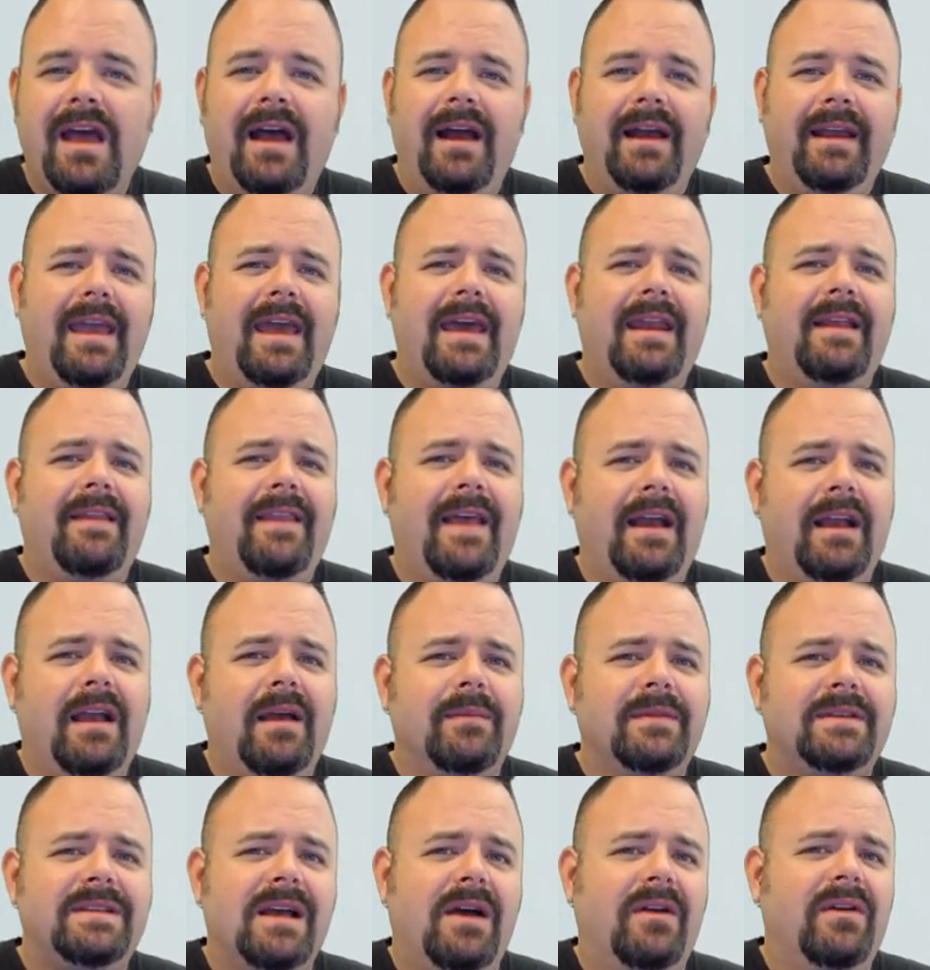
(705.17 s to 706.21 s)
Again, and that
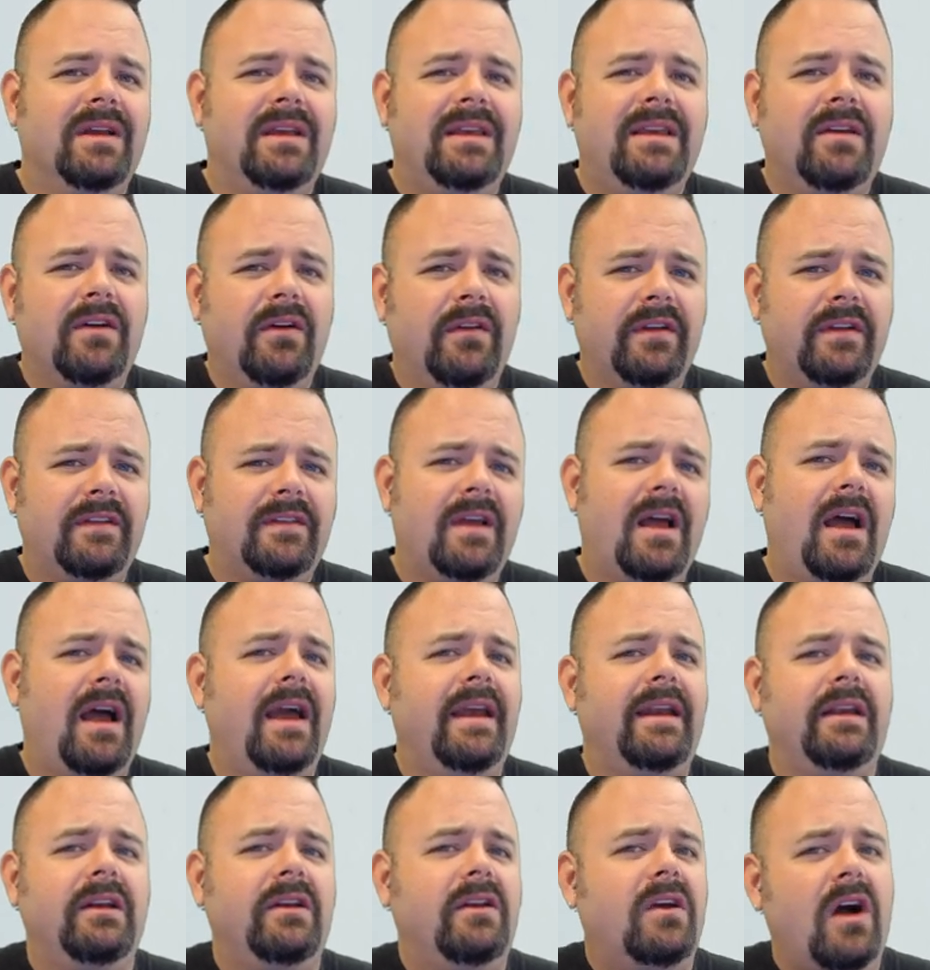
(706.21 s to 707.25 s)
comes down to kiln
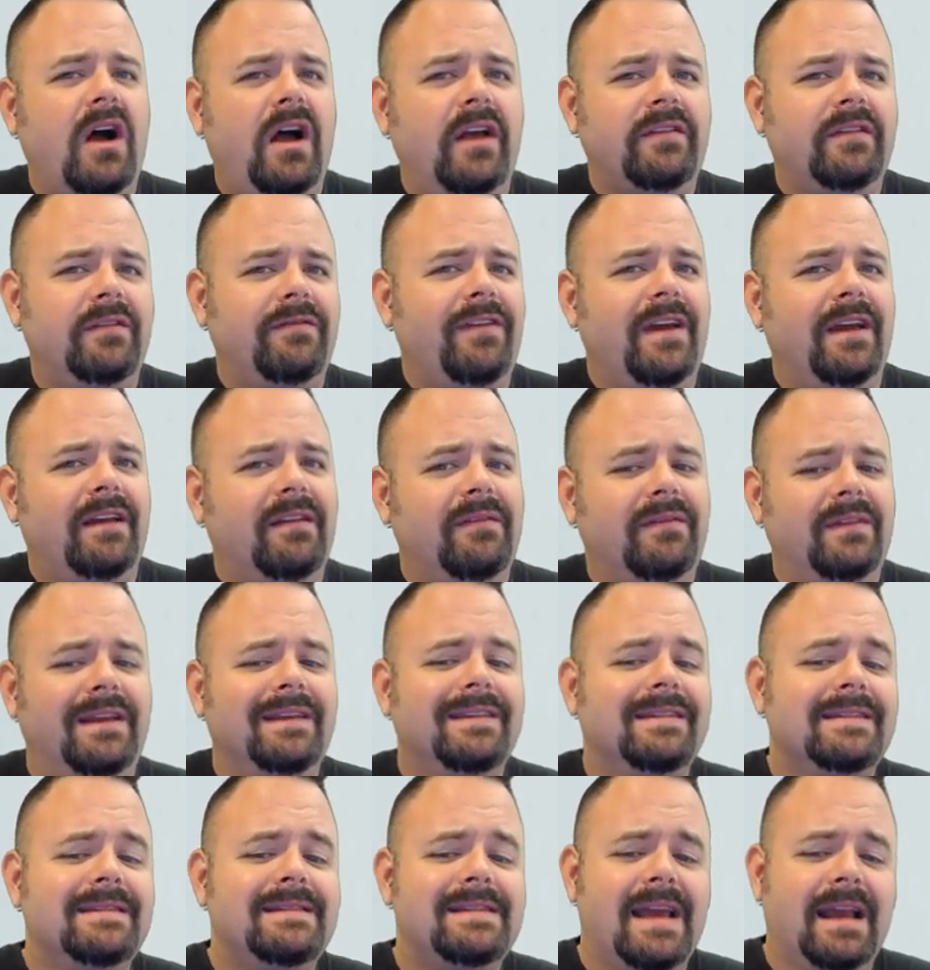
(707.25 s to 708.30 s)
design and cost
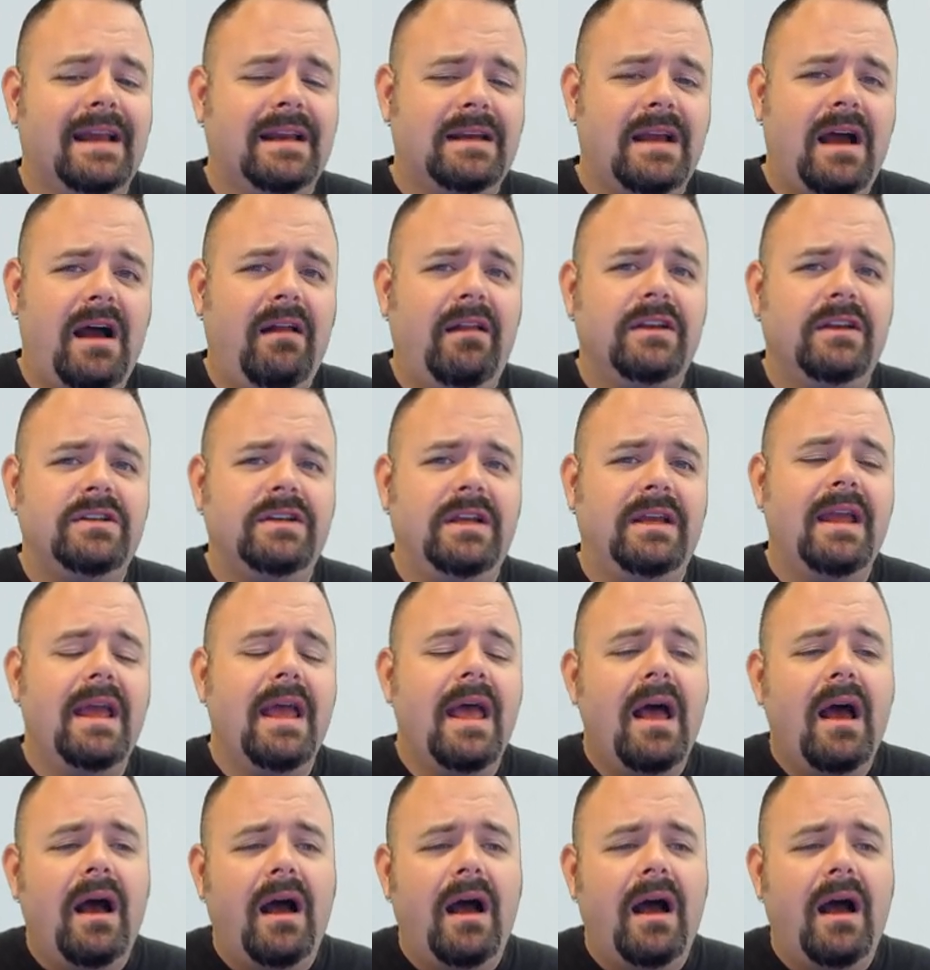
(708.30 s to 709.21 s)
effectiveness and technology.